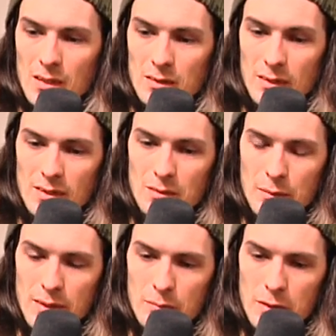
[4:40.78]
So that's what
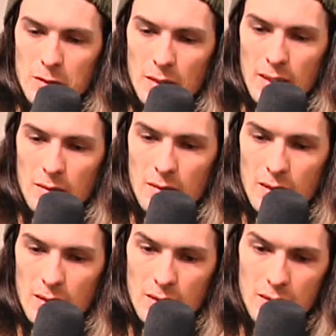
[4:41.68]
we did. We took out
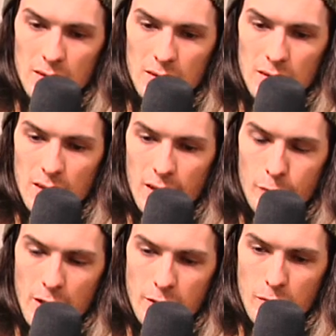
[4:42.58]
if
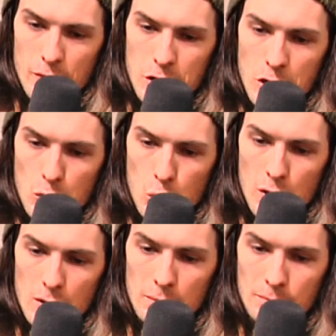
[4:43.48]
you're heading from the cheater
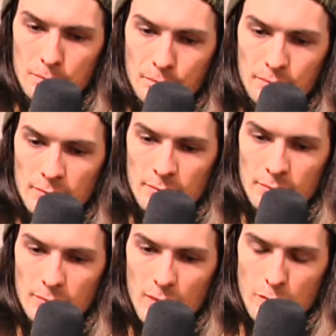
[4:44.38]
wall,
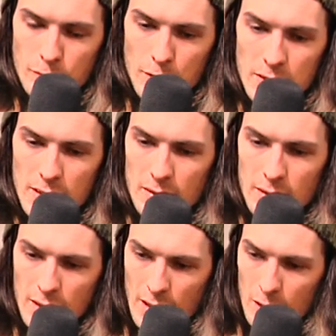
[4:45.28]
the first set
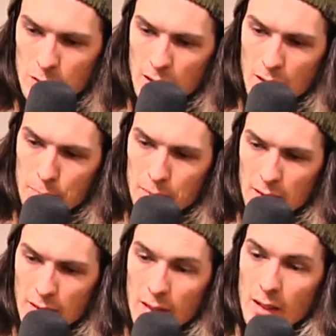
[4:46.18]
that kind of goes up
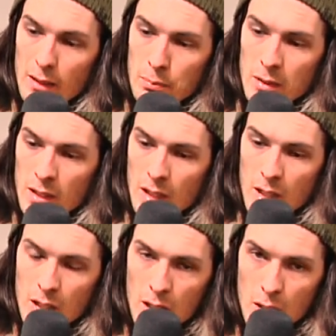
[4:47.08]
and then up.
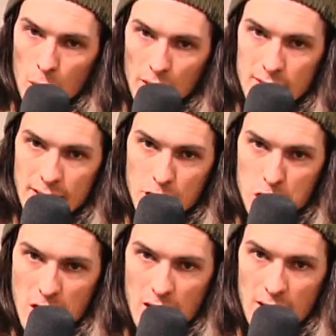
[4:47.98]
We're going to take the
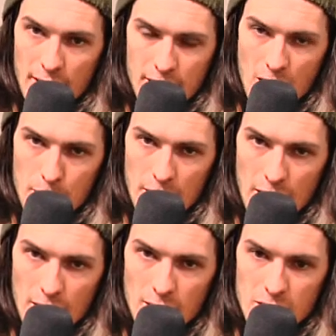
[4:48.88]
channel out of the top of
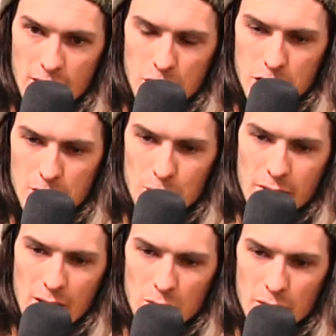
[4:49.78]
that, so that should smooth
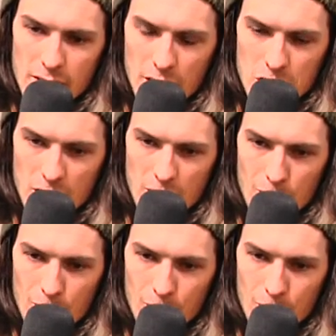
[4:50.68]
that whole section out.